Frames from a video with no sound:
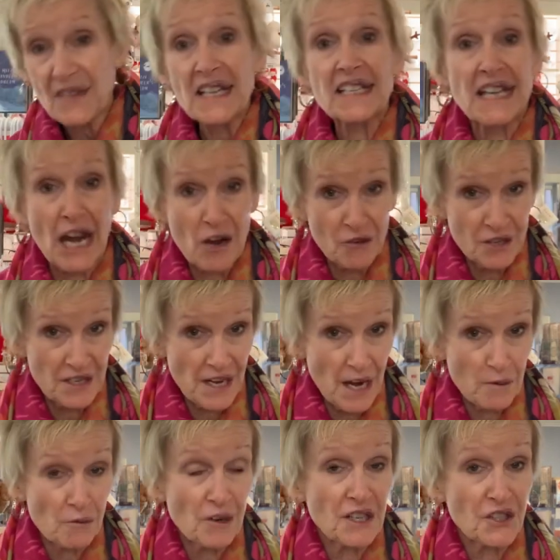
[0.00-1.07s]
Karen and I
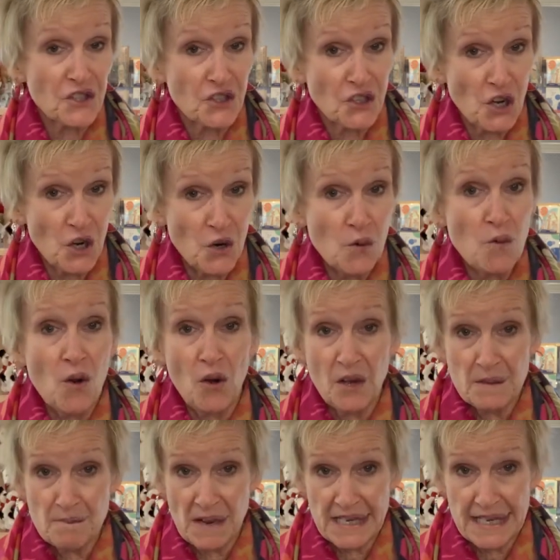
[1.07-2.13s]
were at a show
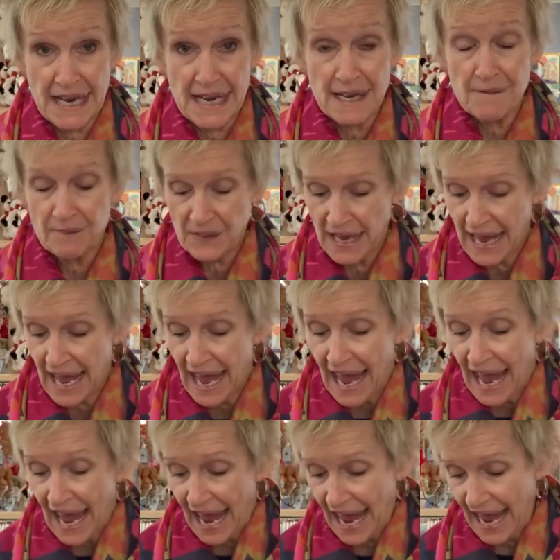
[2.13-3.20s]
on Monday,
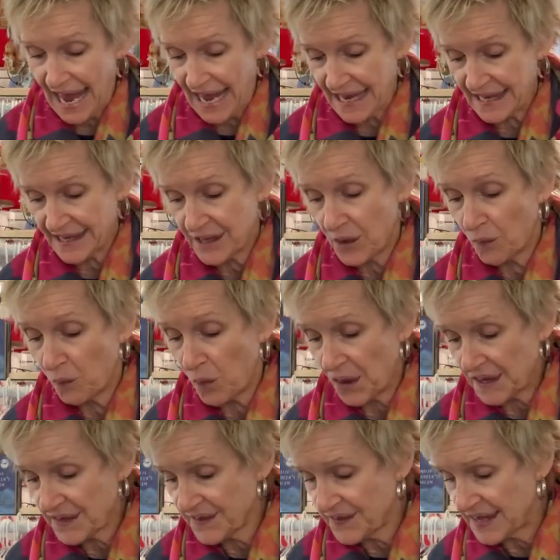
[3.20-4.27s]
and
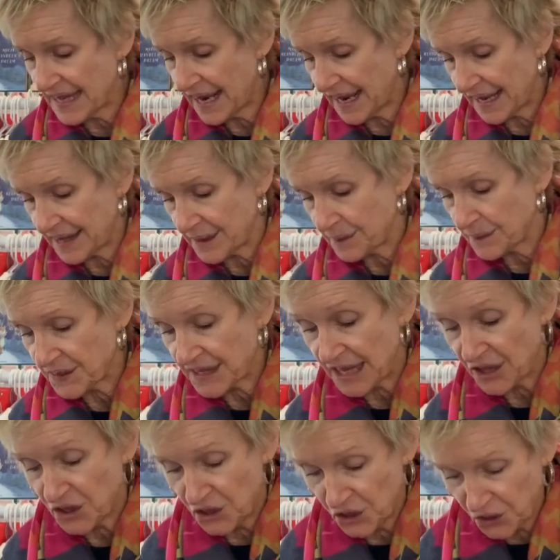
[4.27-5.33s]
one of the items that
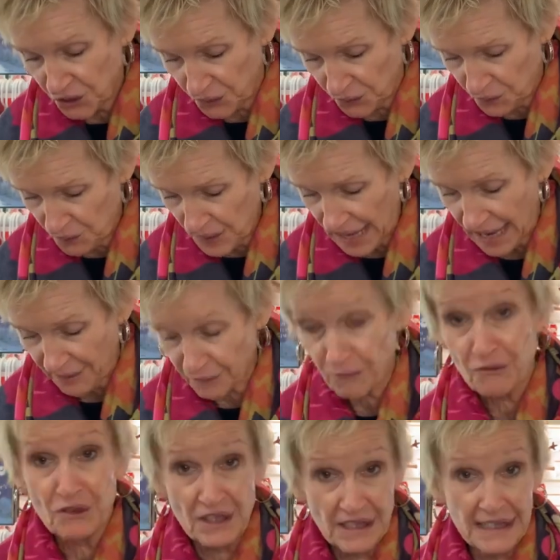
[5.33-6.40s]
you have
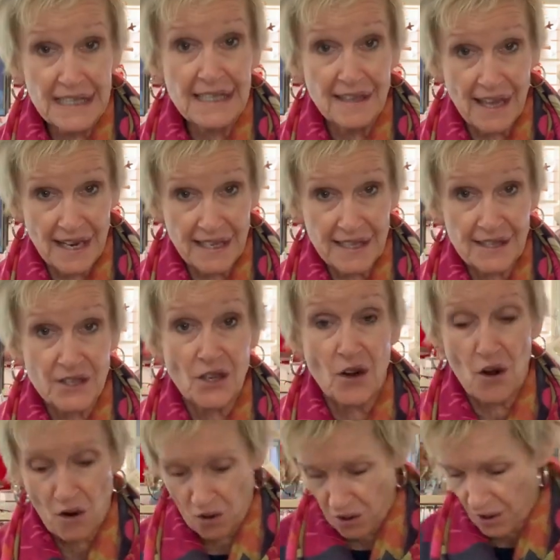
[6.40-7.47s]
really liked
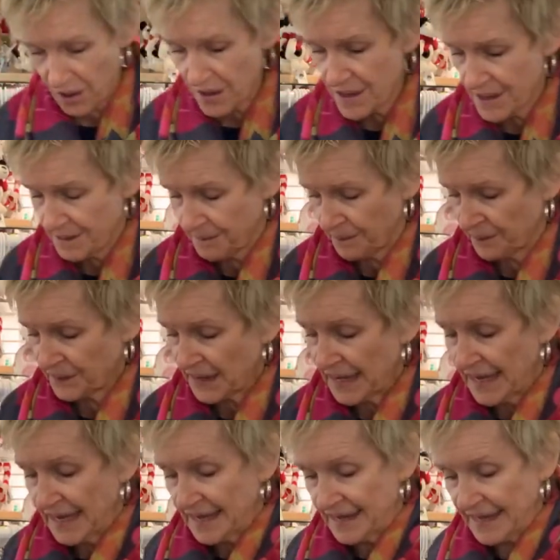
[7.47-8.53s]
are
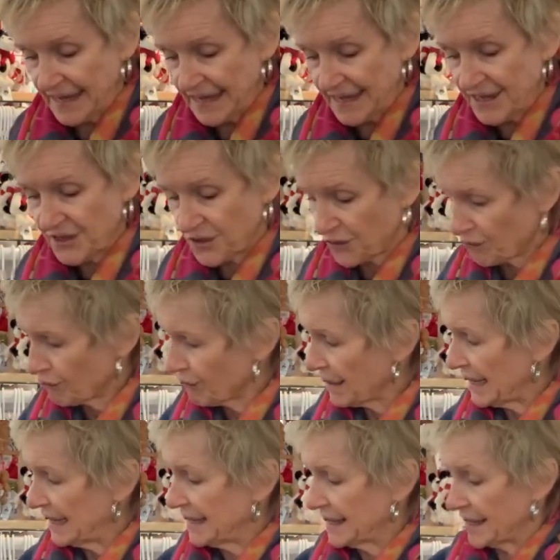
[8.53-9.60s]
these
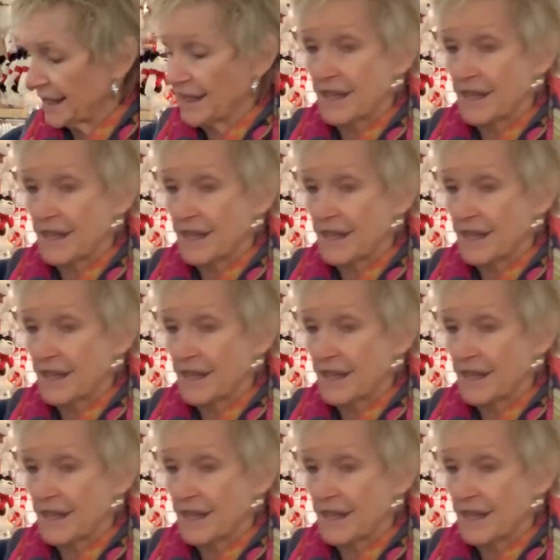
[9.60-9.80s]
great